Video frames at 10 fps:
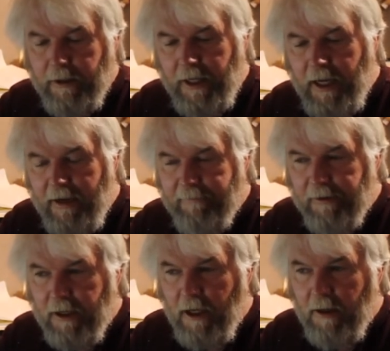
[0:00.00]
That half
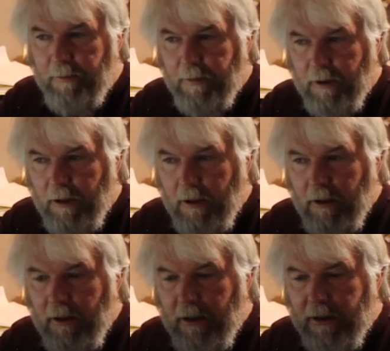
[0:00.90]
a cup
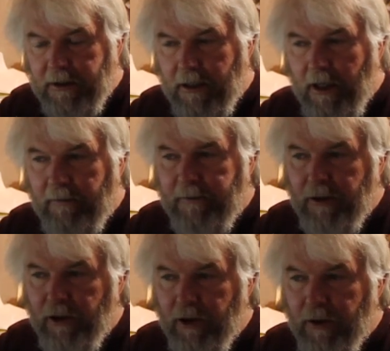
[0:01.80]
is enough
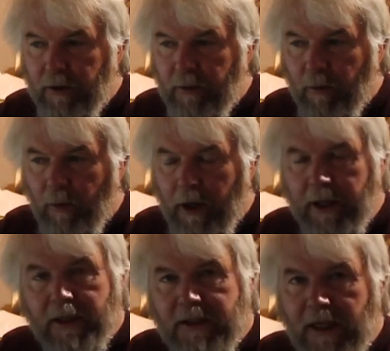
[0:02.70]
to do one
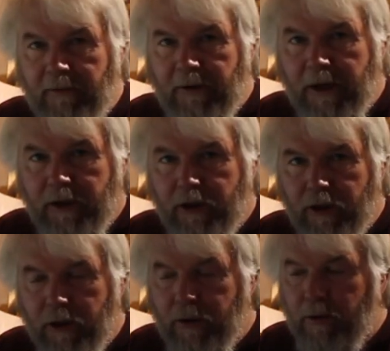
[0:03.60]
of the
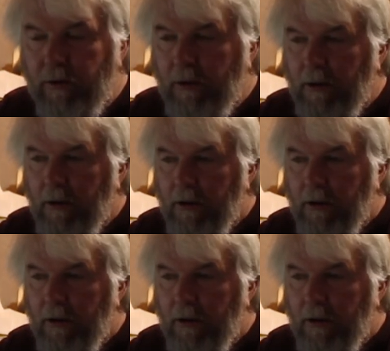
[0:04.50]
72